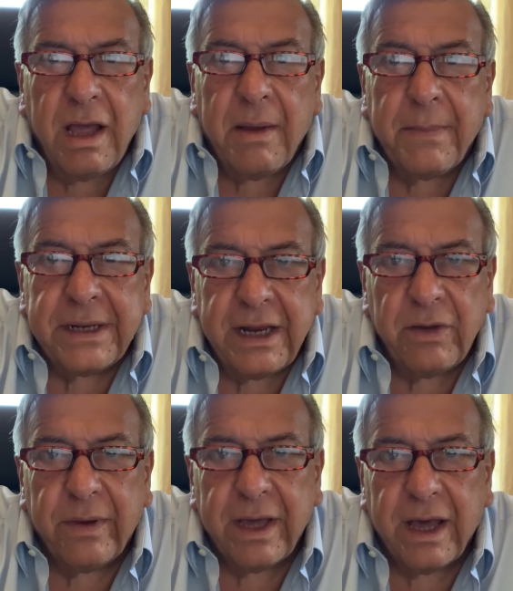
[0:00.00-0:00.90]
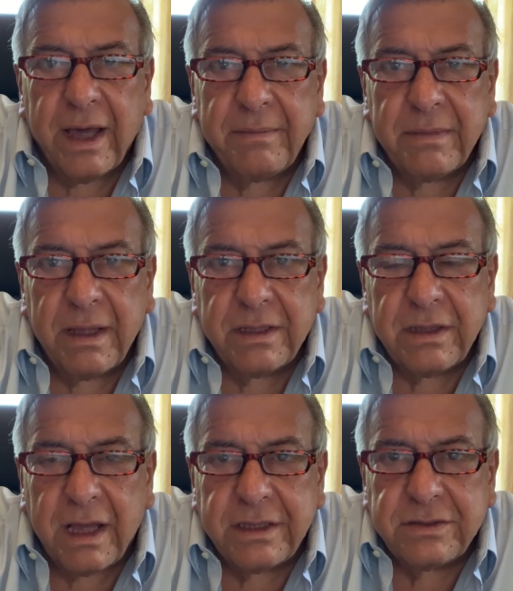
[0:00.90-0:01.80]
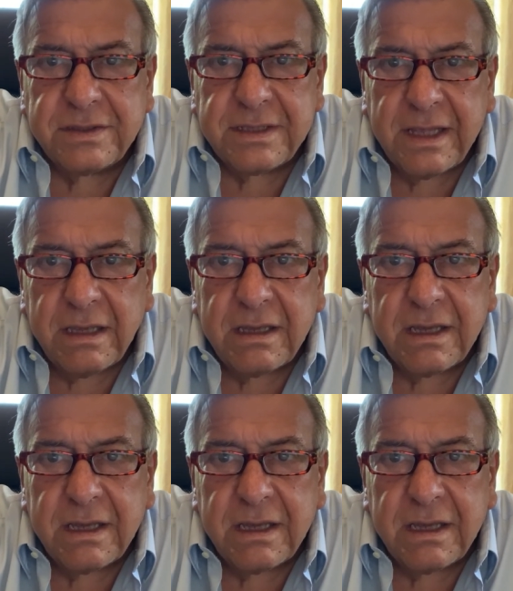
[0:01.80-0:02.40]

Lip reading: But anyway, I just like